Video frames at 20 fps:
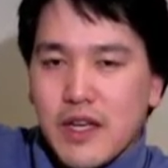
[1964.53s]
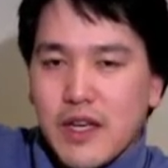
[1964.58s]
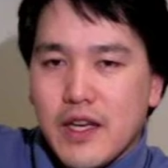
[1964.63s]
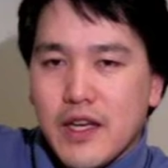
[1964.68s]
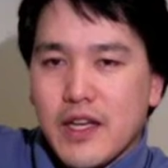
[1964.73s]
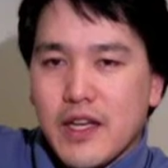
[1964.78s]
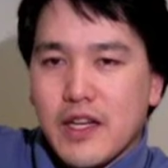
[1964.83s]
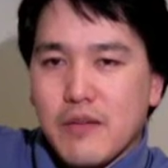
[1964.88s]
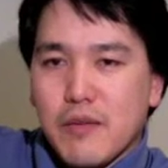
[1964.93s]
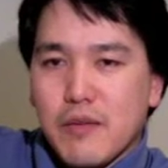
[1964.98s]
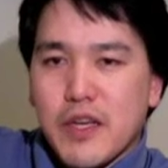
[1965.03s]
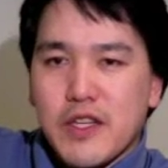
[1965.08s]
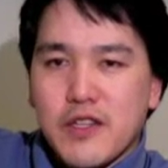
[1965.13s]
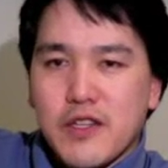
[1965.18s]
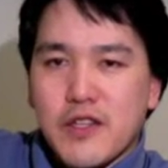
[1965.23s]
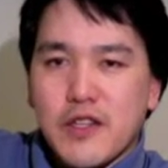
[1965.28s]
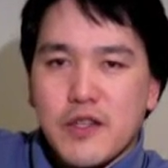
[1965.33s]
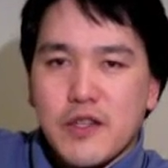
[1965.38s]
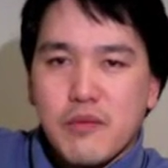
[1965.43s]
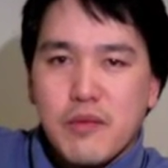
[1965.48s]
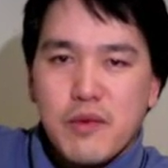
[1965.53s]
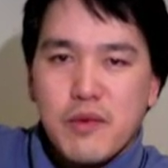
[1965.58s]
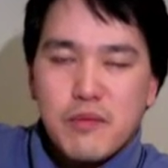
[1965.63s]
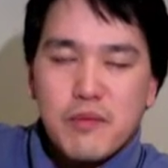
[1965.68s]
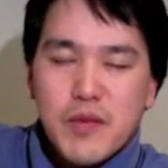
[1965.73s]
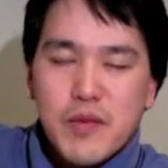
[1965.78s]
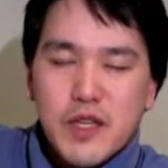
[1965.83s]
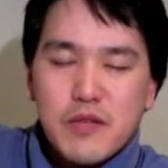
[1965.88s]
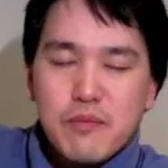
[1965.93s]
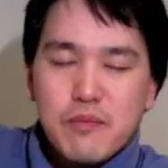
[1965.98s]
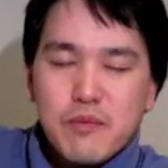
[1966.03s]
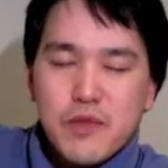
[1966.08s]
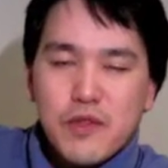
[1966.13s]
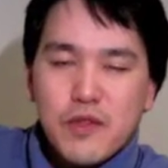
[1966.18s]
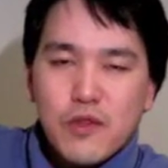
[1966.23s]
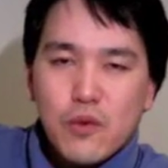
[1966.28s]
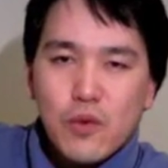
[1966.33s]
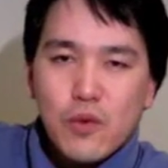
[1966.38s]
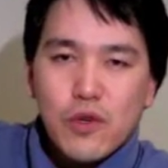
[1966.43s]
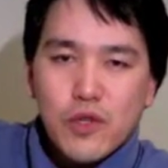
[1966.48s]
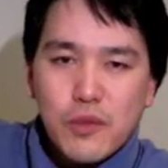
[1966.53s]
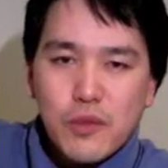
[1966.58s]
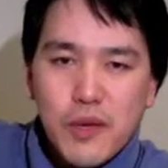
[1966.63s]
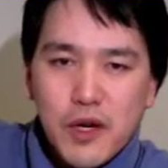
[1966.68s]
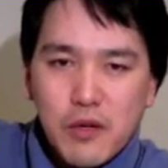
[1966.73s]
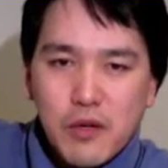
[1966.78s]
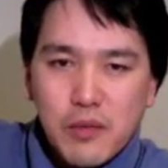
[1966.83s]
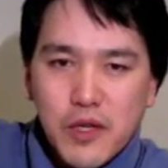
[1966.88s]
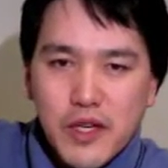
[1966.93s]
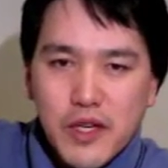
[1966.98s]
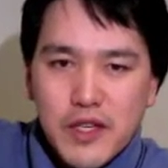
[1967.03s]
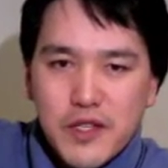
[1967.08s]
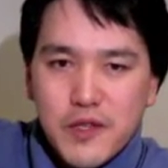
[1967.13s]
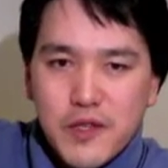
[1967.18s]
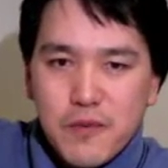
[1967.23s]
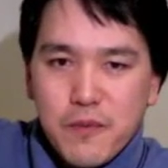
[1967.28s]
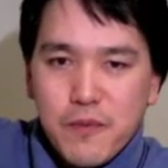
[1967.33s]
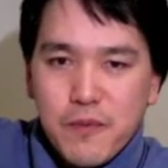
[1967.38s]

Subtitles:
it makes the world a better place.